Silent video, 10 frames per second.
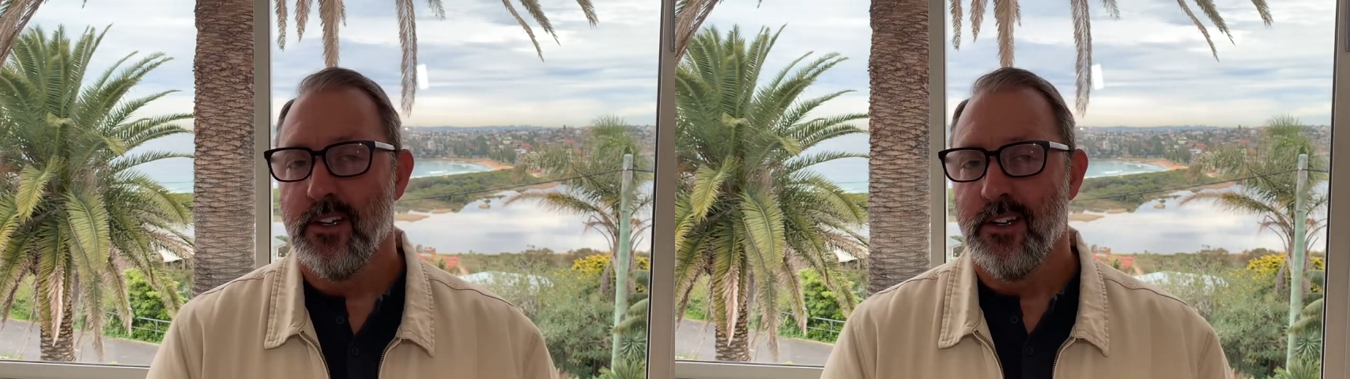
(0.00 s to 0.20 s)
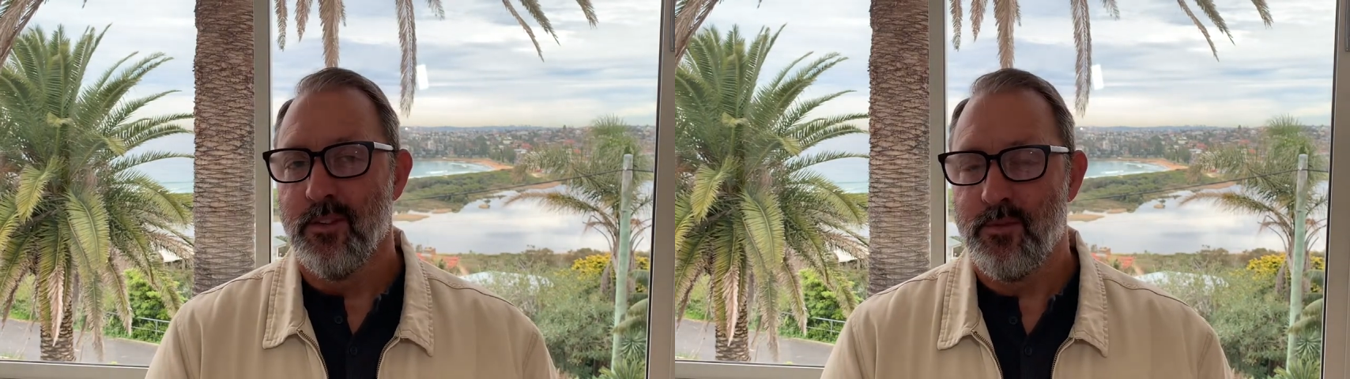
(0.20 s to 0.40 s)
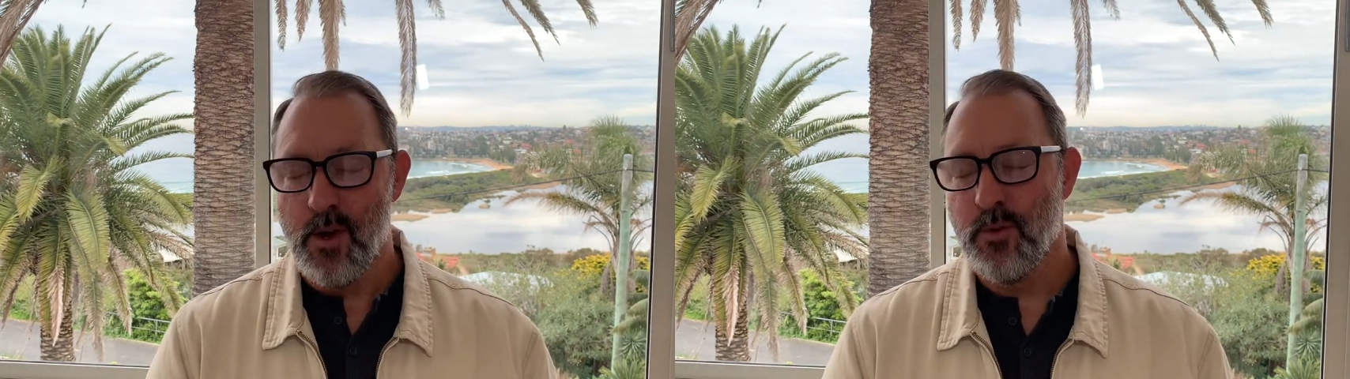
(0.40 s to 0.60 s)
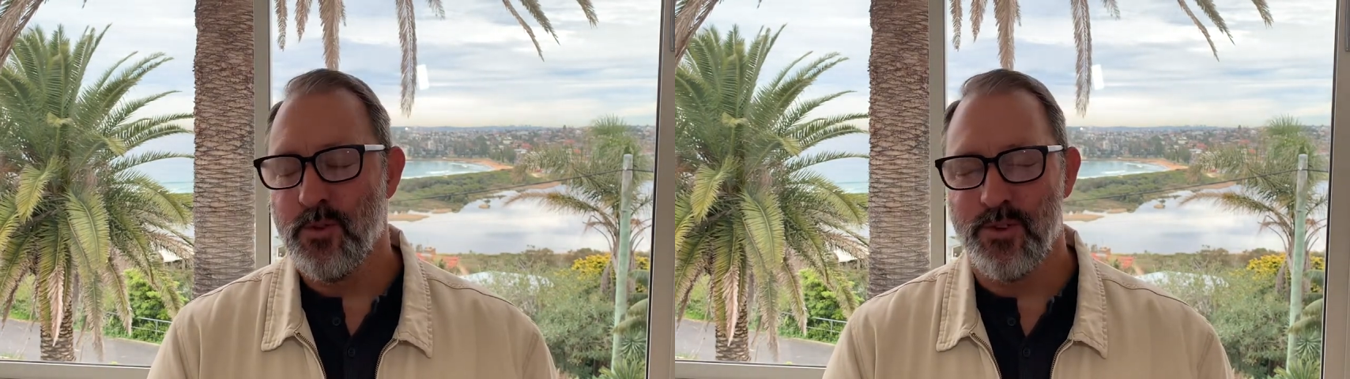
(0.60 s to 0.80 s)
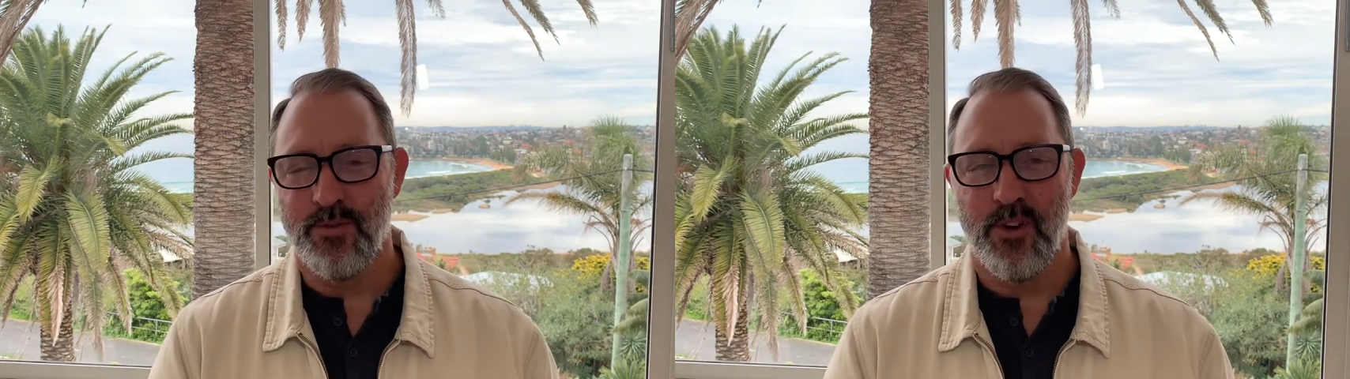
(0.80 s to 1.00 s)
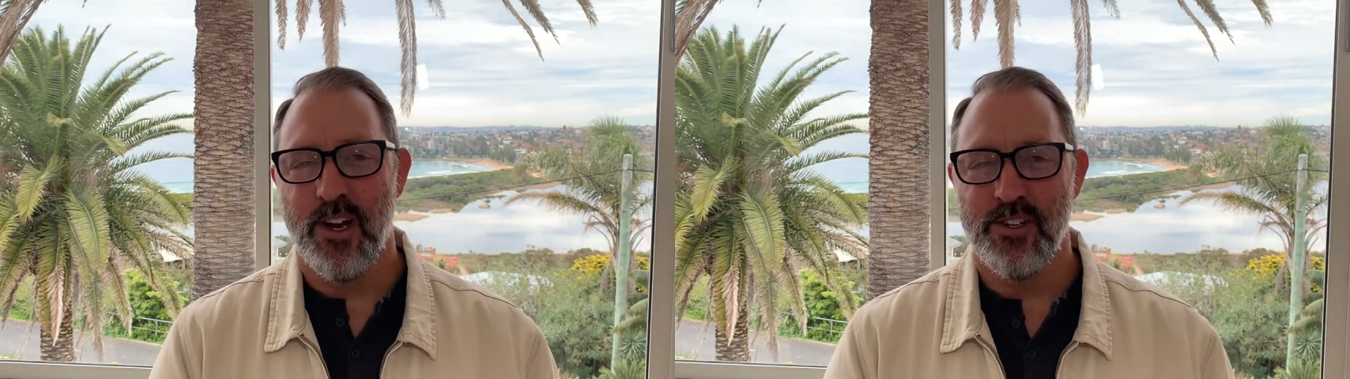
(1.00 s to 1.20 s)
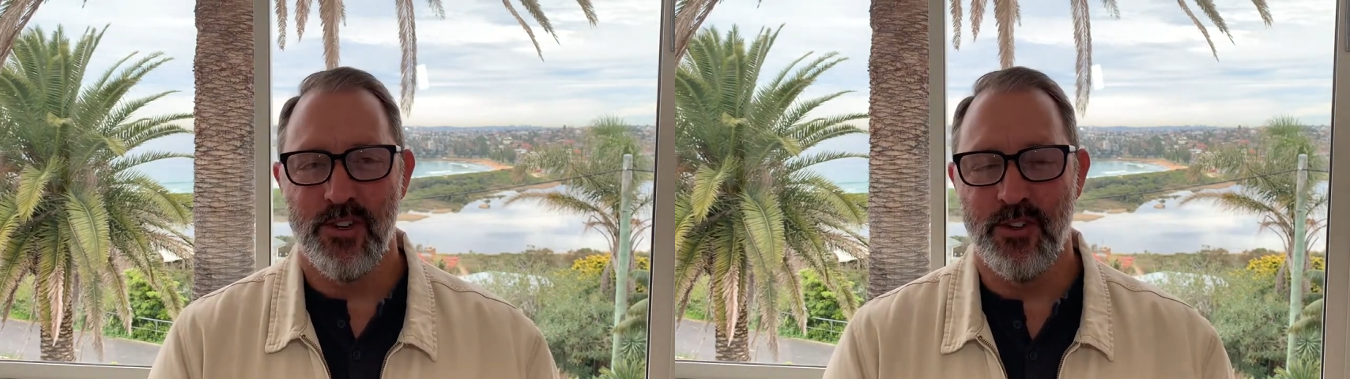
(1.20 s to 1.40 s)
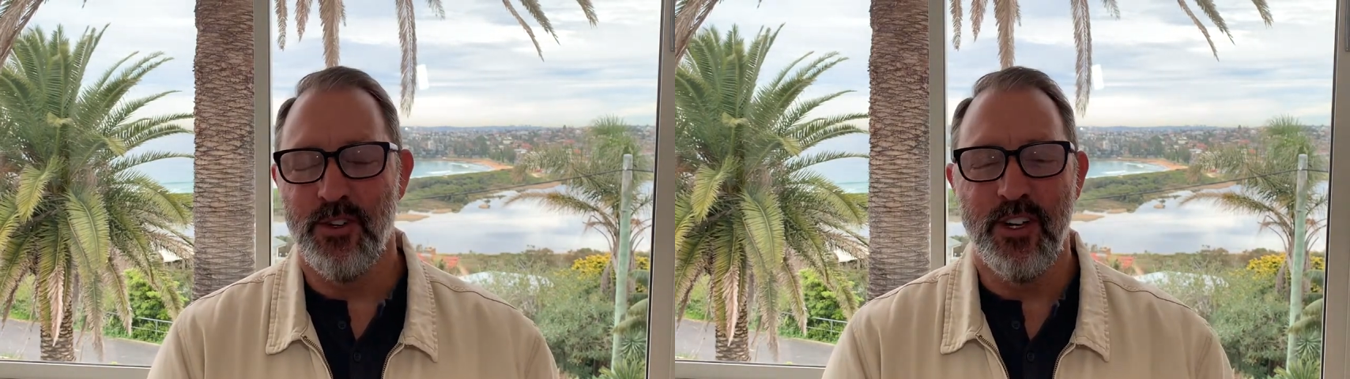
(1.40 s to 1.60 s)
followers of Christ are
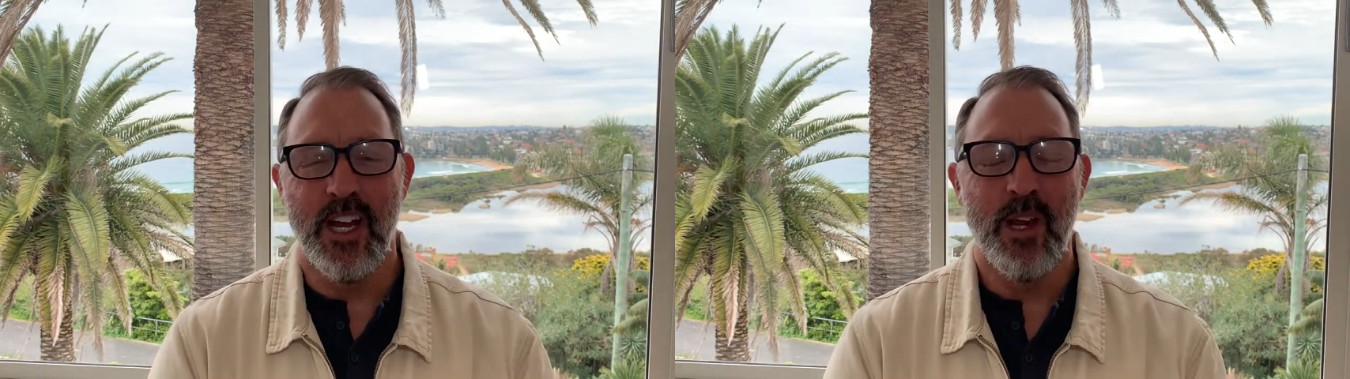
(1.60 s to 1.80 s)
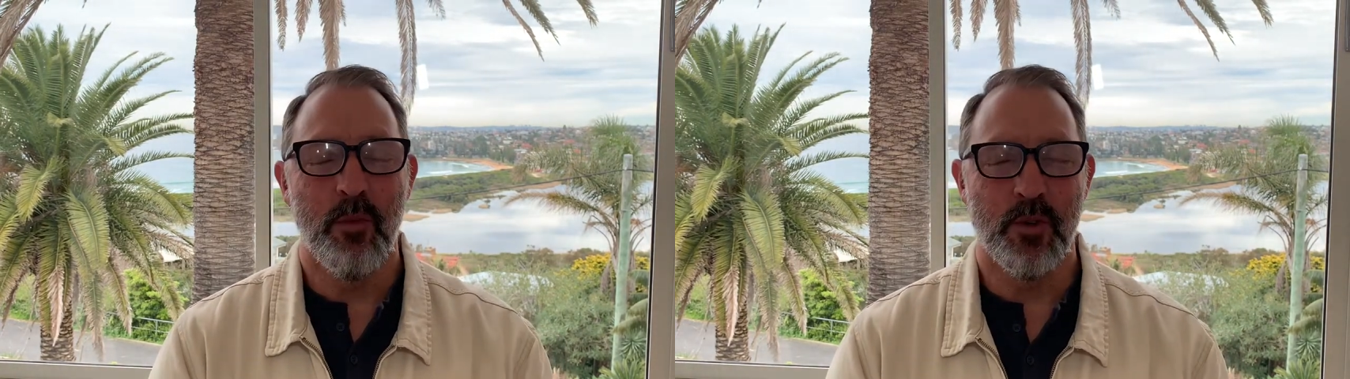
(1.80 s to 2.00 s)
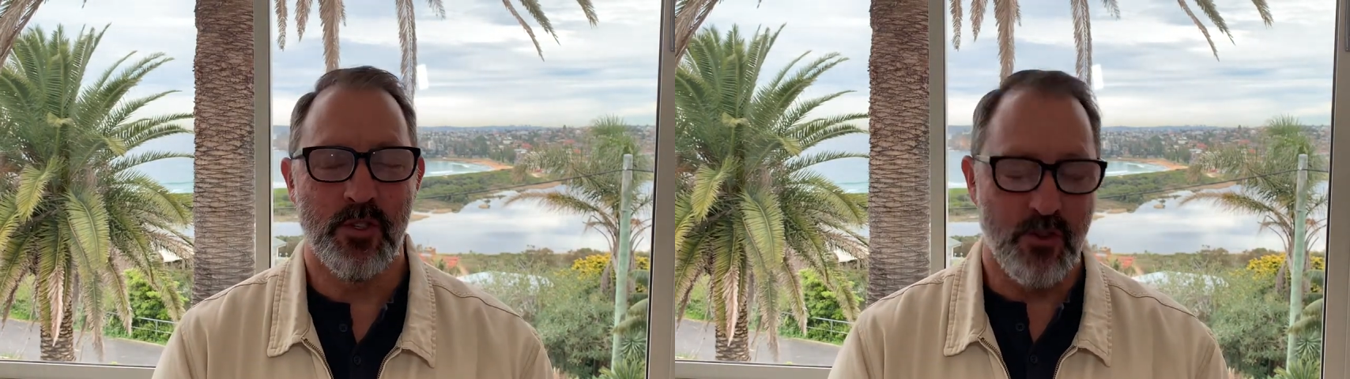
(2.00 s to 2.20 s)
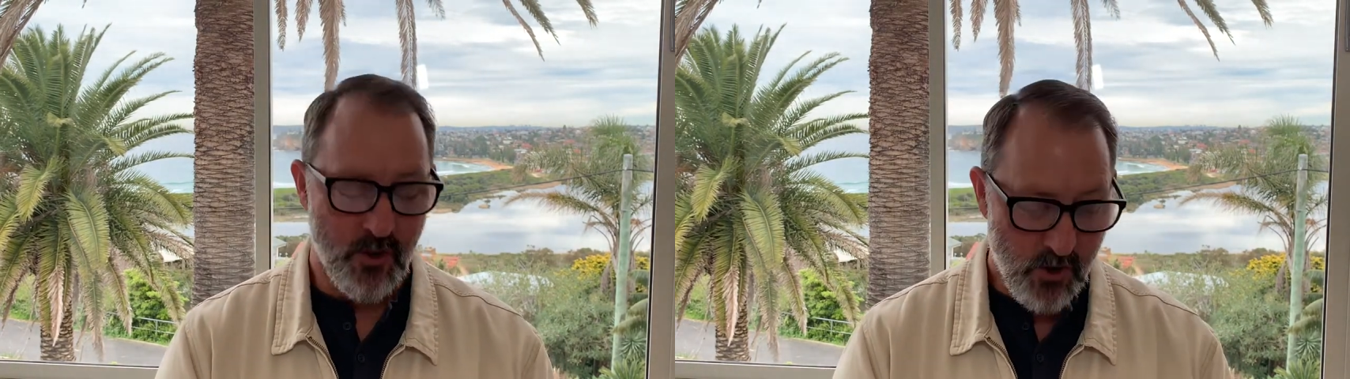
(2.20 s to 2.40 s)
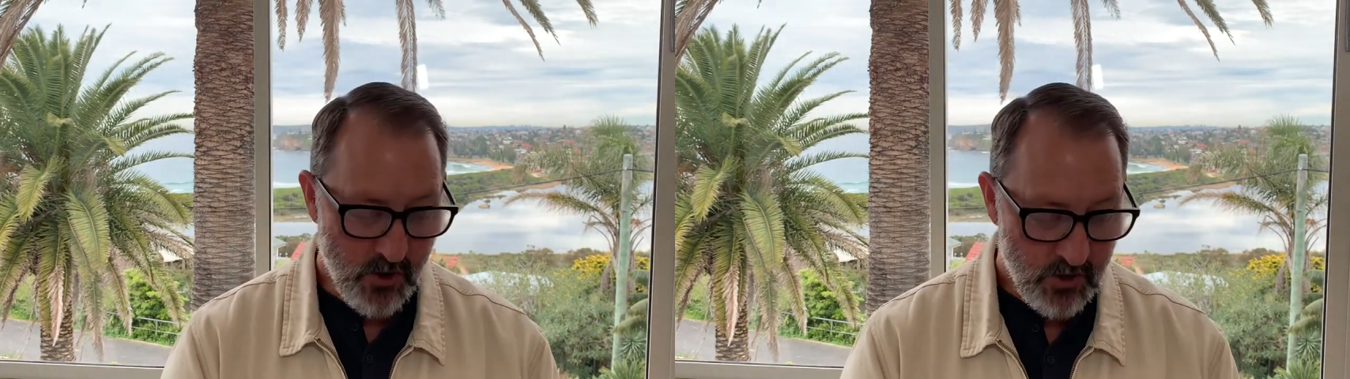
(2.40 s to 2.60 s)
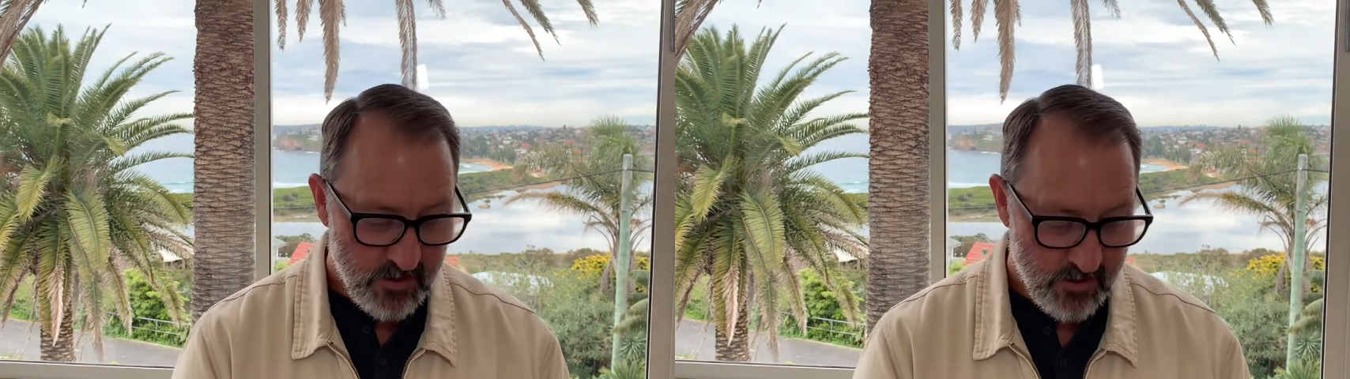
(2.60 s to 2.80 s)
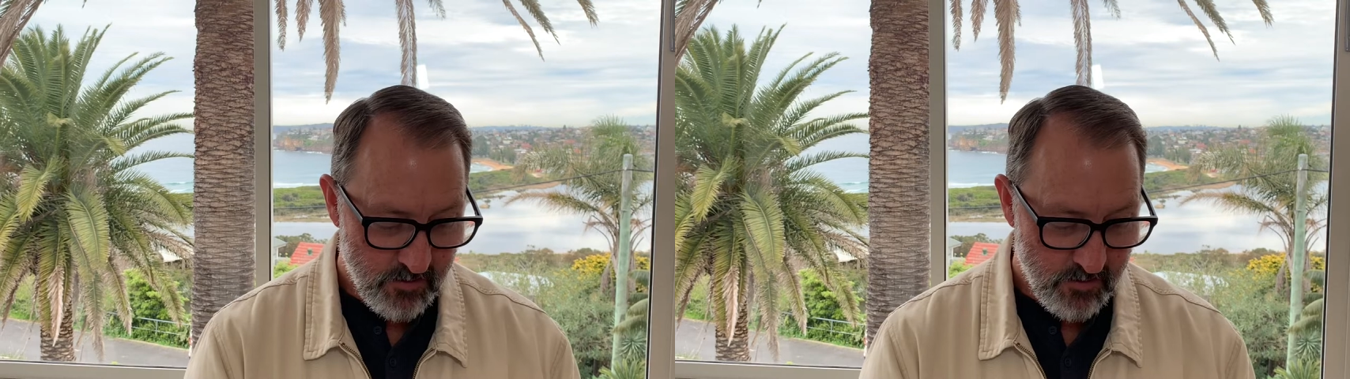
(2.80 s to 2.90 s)
good neighbors to all,